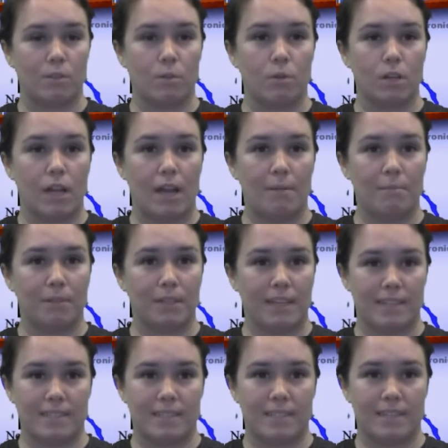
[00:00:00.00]
the whole
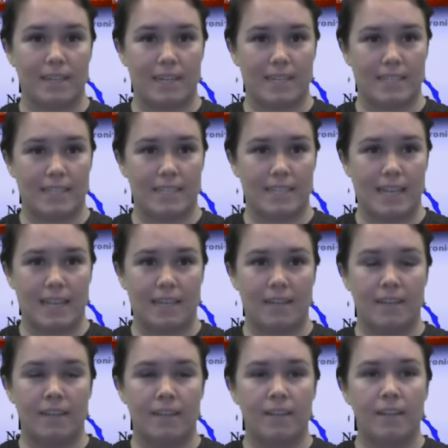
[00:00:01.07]
complex, Gideon said.
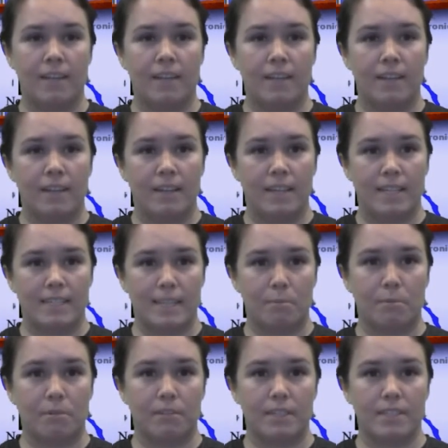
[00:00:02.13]
He
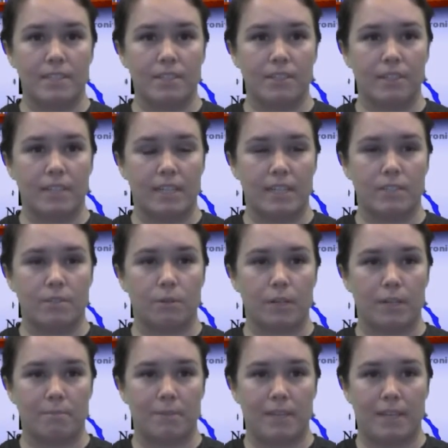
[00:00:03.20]
said police are leaning toward
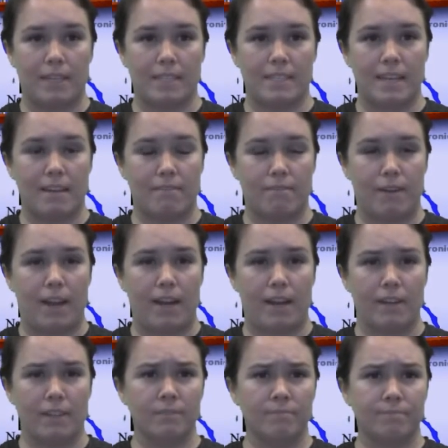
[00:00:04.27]
it being a set
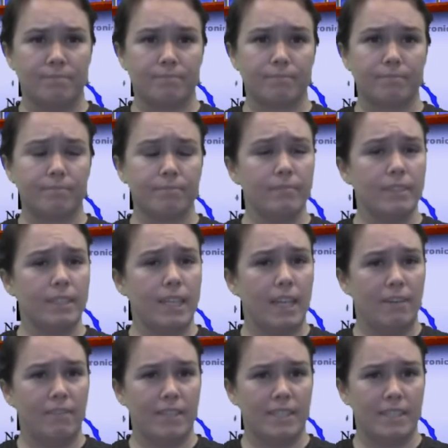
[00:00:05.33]
fire.
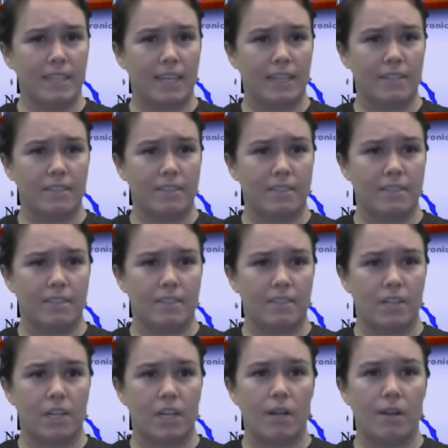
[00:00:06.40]
Investigators
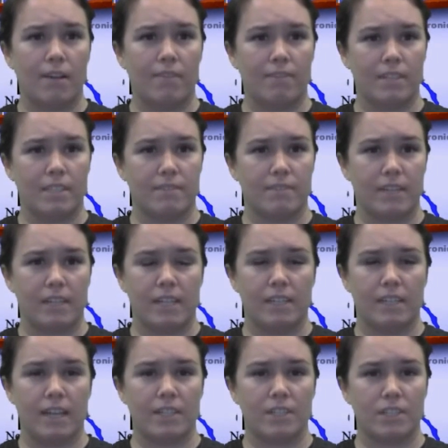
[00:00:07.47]
saw no evidence of any
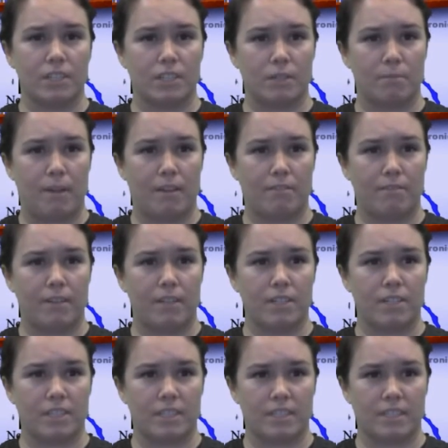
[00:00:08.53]
electrical
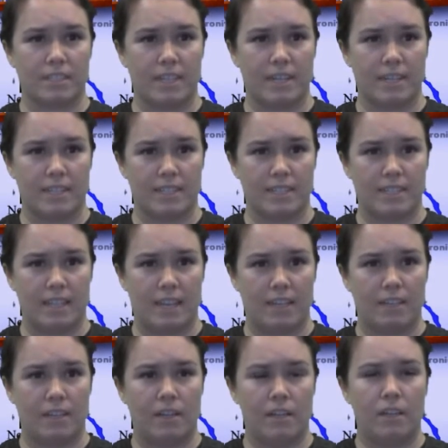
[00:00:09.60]
malfunctions, Gideon said.
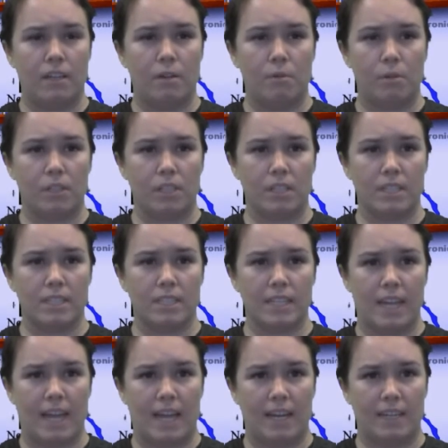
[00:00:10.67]
We looked
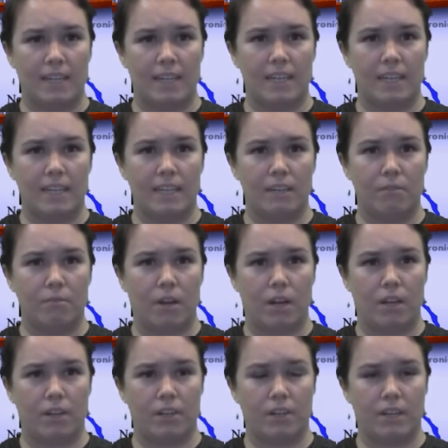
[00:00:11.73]
at heating and water
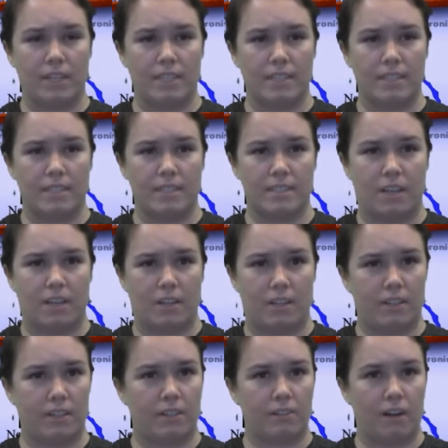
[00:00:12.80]
units and saw
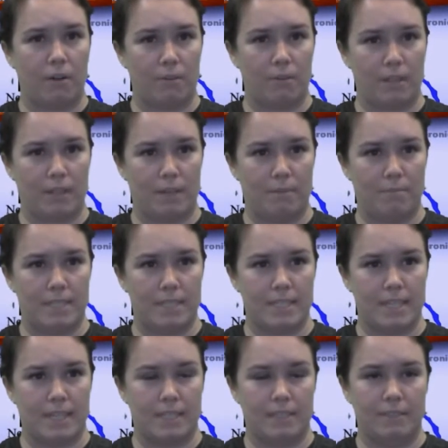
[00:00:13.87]
nothing wrong with them, he
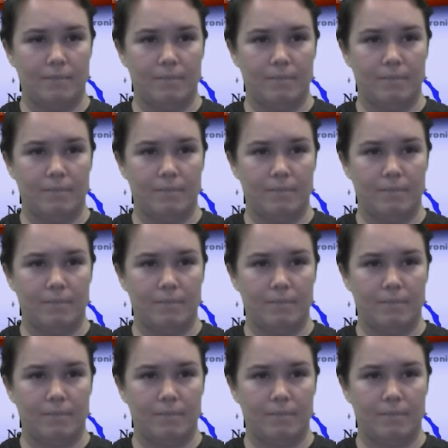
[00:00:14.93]
said.